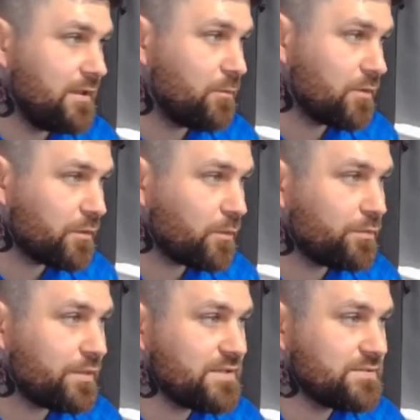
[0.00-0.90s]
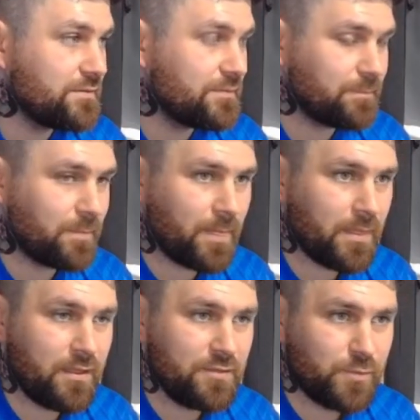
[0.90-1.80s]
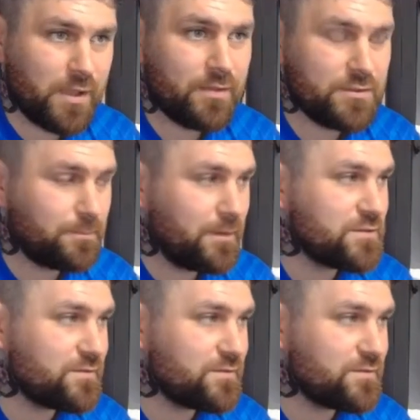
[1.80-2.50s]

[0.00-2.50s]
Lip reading: One of the good things as well is Blues have